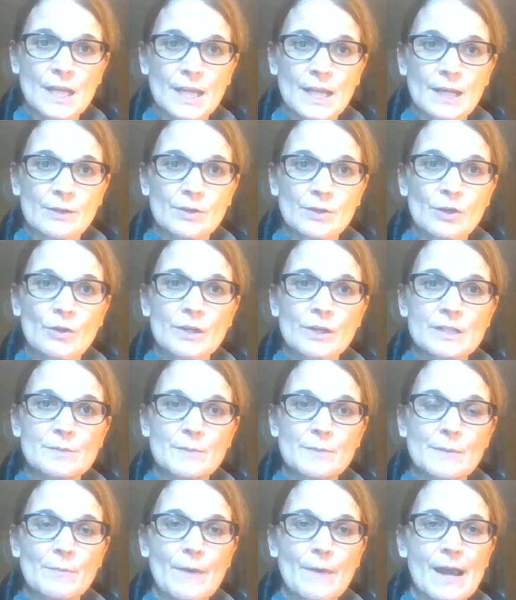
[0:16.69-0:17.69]
and you're going to
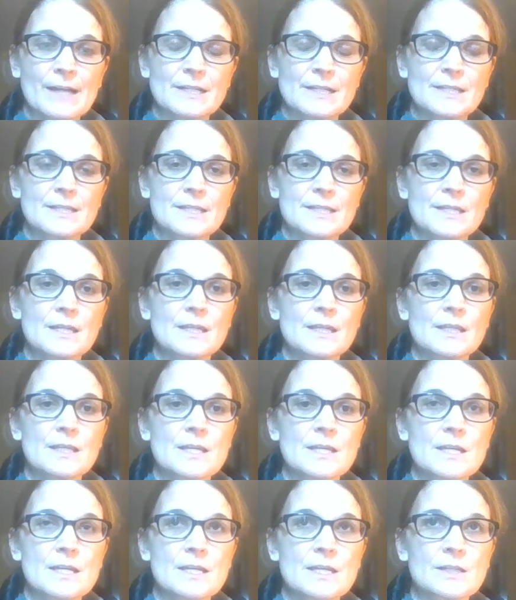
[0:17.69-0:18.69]
be practicing
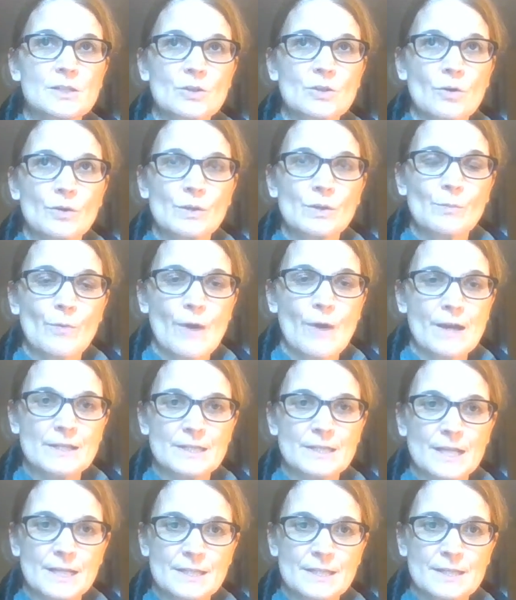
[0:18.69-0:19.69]
the decoding
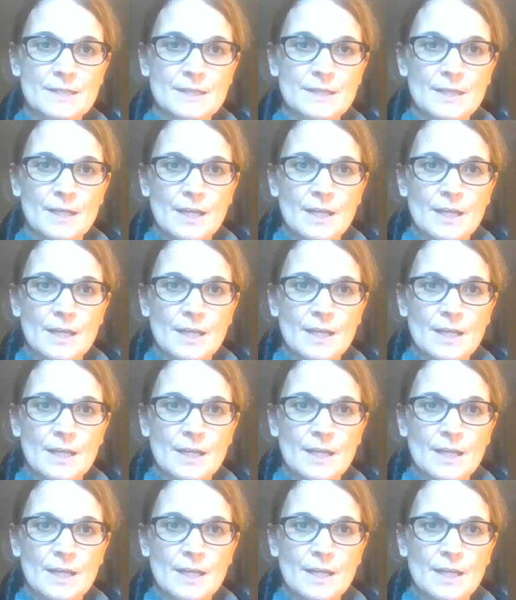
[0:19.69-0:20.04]
process.